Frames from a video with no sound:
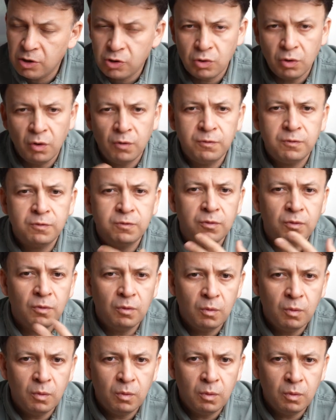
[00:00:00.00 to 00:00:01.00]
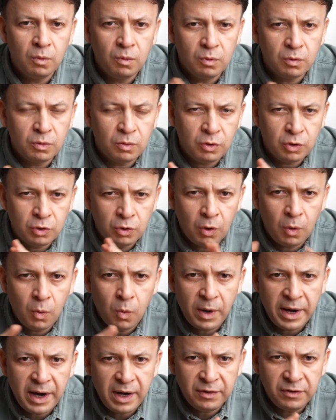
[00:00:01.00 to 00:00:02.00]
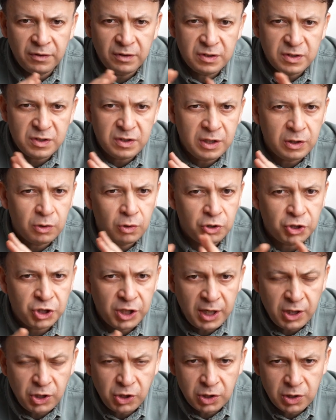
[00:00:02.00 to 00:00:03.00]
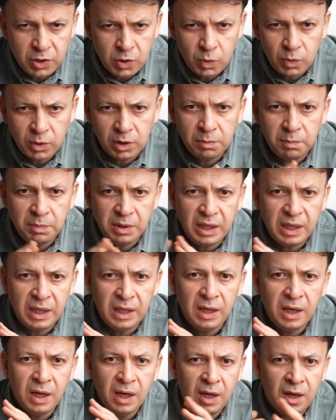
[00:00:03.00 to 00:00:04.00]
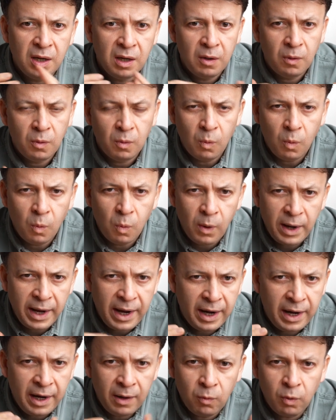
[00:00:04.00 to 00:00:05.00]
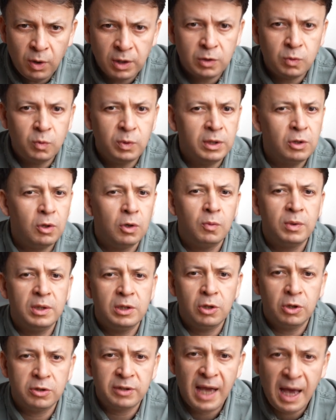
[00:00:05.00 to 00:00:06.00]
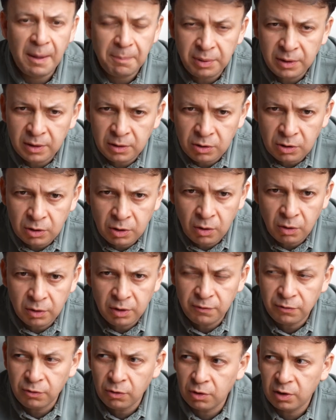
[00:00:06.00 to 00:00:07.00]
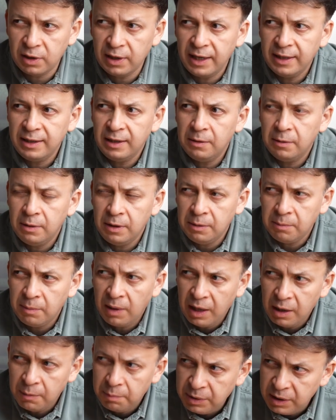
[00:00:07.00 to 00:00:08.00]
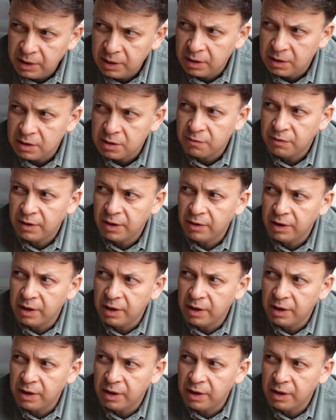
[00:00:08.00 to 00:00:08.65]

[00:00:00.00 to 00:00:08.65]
of, you know, where these negotiations will be, where what will or will not happen, you know, on the front line. In my opinion, it's very